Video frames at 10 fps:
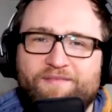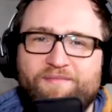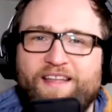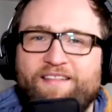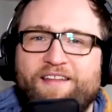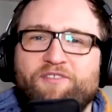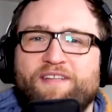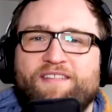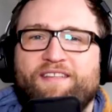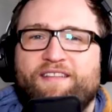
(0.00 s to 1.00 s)
it's
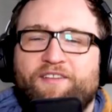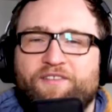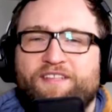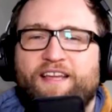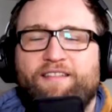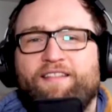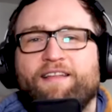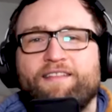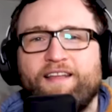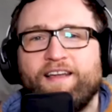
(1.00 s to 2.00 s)
interesting that you're saying
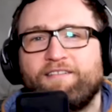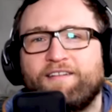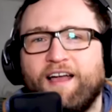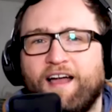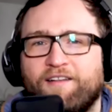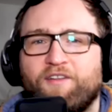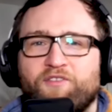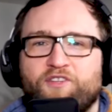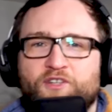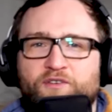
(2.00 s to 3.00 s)
that there are
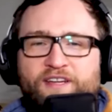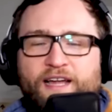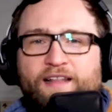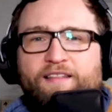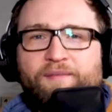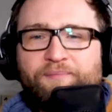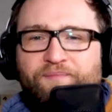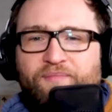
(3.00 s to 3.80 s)
no shortcuts